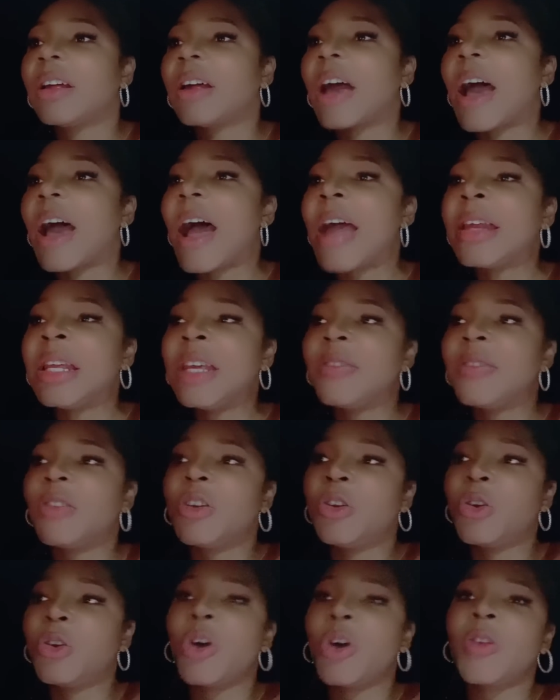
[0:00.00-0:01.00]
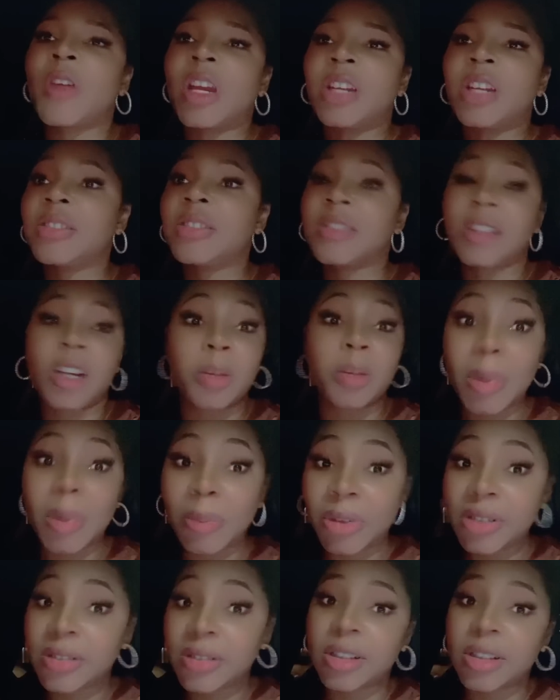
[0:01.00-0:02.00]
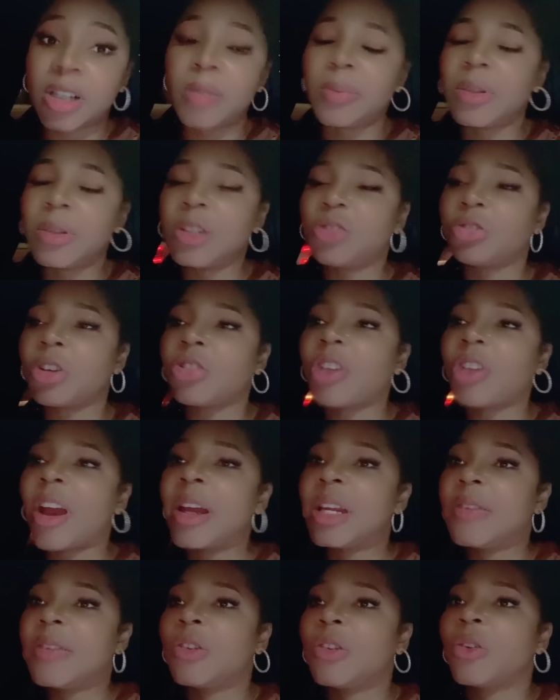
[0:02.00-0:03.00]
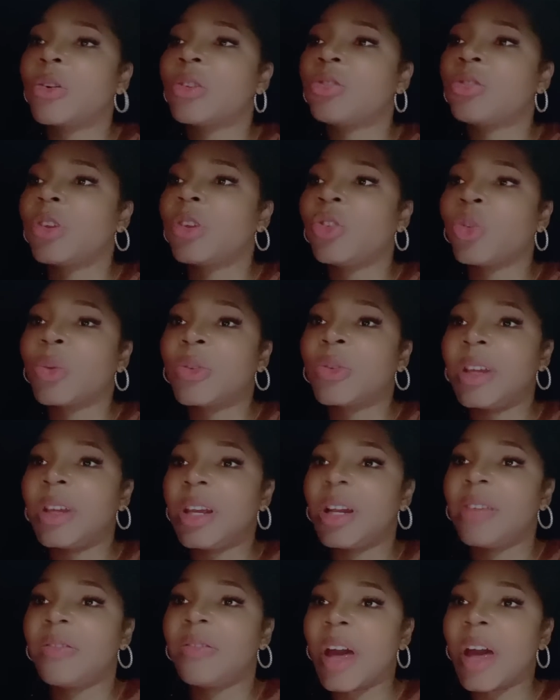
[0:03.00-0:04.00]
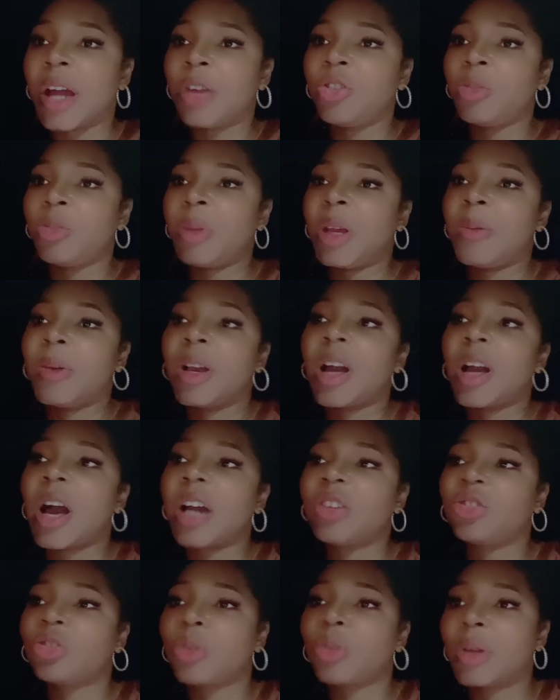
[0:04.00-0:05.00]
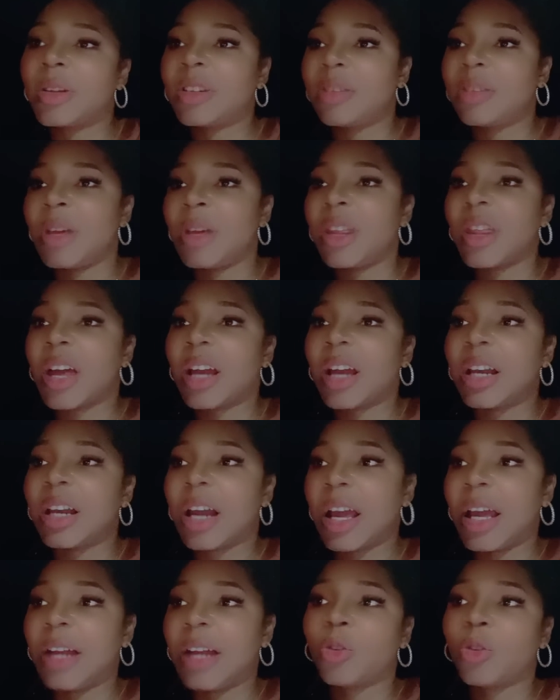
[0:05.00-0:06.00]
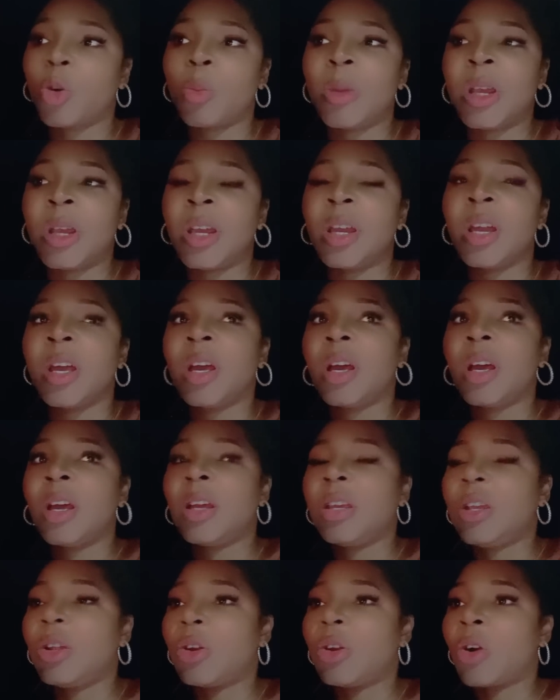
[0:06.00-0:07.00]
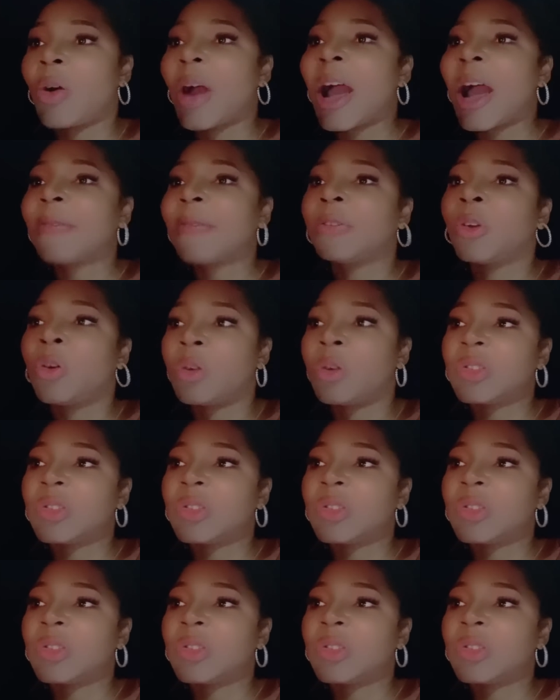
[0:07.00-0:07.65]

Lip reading: I didn't even know that this is a complete stranger. I didn't even know the stranger was taking advantage of me. And when God showed it to me that night and told me, you know, I have to go to